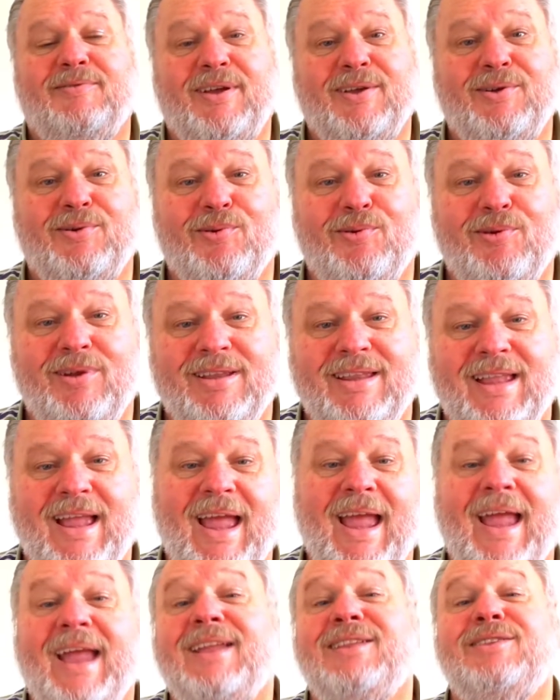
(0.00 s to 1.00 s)
I call it
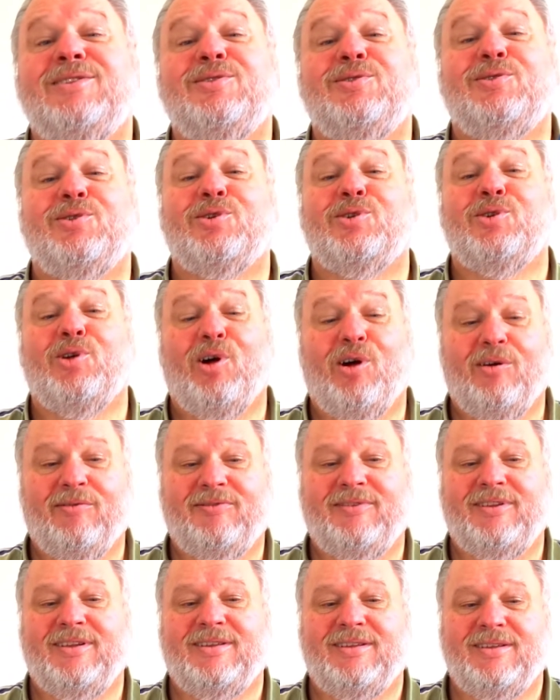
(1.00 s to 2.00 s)

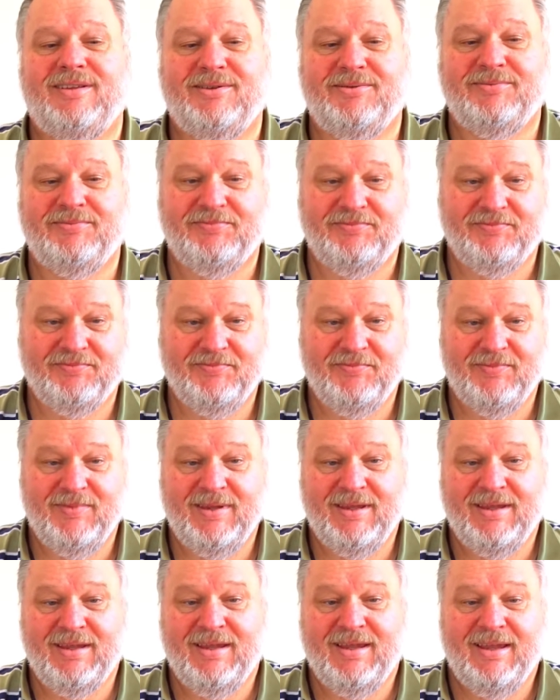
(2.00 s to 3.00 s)
handcrafted
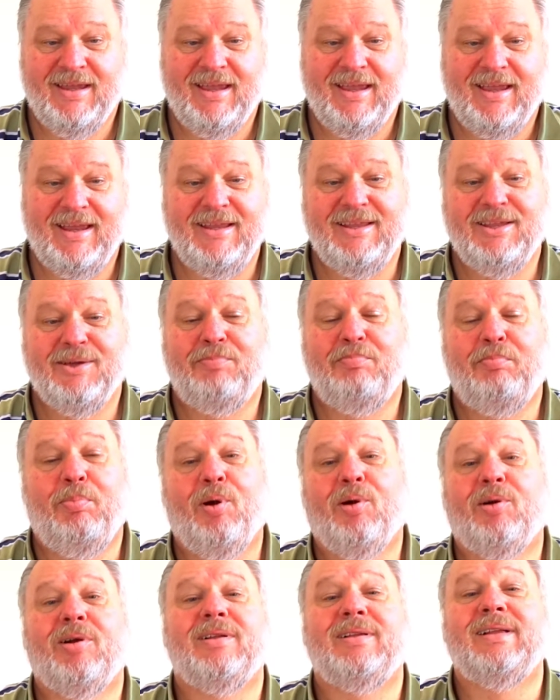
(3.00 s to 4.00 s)
in the
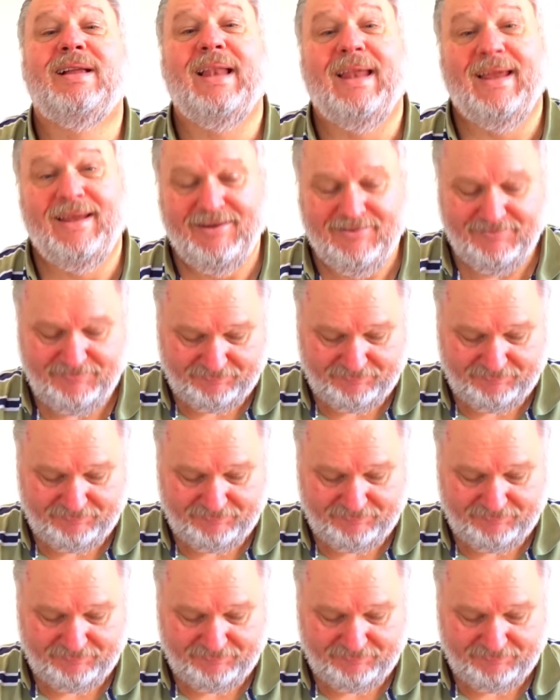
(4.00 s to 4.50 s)
pocket glen.